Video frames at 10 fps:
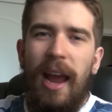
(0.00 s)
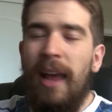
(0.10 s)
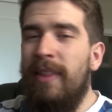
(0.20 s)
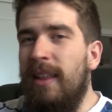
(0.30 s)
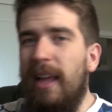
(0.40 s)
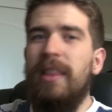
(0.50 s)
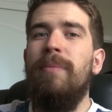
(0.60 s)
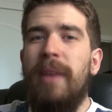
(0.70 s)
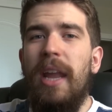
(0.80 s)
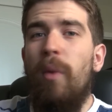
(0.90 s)
and they let
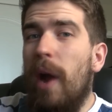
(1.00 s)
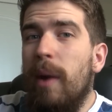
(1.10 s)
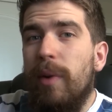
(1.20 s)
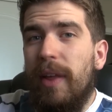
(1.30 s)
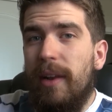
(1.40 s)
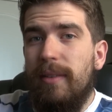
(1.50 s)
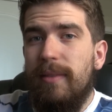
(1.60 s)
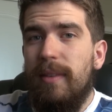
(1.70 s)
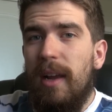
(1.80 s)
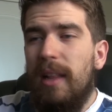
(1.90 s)
them get away with it.
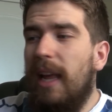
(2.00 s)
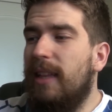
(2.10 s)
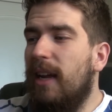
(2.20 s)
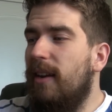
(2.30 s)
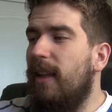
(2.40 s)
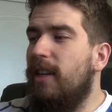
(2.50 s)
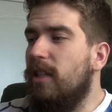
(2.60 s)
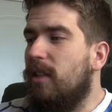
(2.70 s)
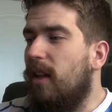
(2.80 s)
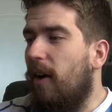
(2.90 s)
Like, they're
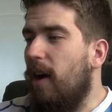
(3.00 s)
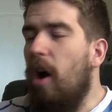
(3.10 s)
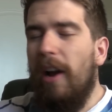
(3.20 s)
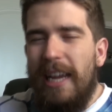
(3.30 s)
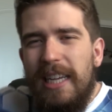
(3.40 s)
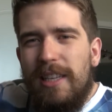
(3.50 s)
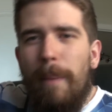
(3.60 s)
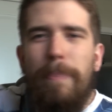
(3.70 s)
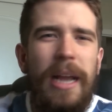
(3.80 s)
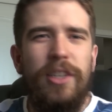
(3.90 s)
like, oh, he's the
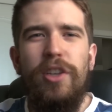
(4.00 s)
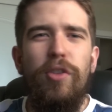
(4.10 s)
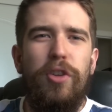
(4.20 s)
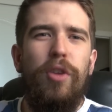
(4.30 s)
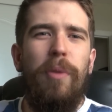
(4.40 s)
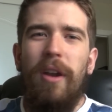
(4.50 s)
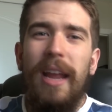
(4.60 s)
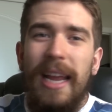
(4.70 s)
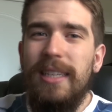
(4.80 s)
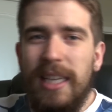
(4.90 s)
best YouTuber.
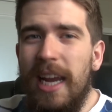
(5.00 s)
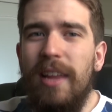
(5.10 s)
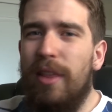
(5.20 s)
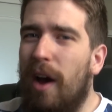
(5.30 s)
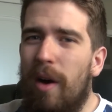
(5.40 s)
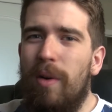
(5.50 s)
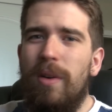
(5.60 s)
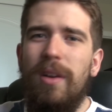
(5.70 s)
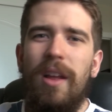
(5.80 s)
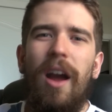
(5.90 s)
Is he though?
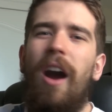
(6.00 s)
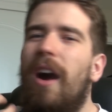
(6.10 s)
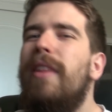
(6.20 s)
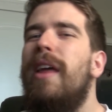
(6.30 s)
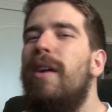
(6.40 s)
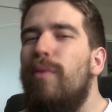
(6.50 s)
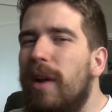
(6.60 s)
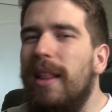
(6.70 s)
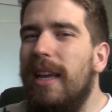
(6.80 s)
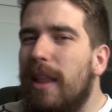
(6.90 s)
Are they
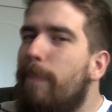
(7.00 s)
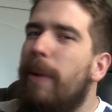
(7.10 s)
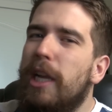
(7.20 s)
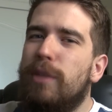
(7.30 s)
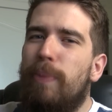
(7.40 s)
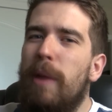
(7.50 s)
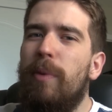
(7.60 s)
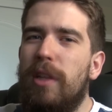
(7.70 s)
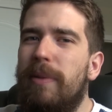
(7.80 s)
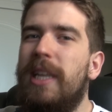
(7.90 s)
really the best
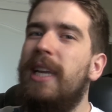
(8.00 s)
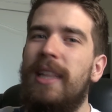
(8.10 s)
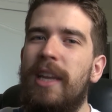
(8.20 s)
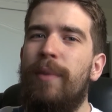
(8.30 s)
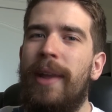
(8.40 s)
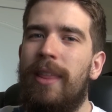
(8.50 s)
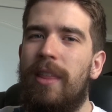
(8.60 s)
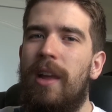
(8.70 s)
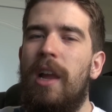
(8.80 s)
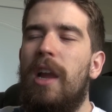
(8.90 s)
people to be dealing with?
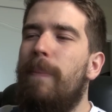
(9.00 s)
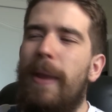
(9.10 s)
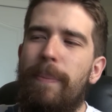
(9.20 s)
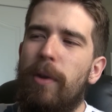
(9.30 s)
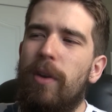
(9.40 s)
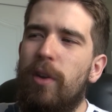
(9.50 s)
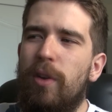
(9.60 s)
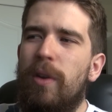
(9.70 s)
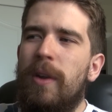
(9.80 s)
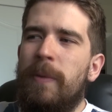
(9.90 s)
People
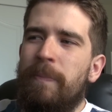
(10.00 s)
who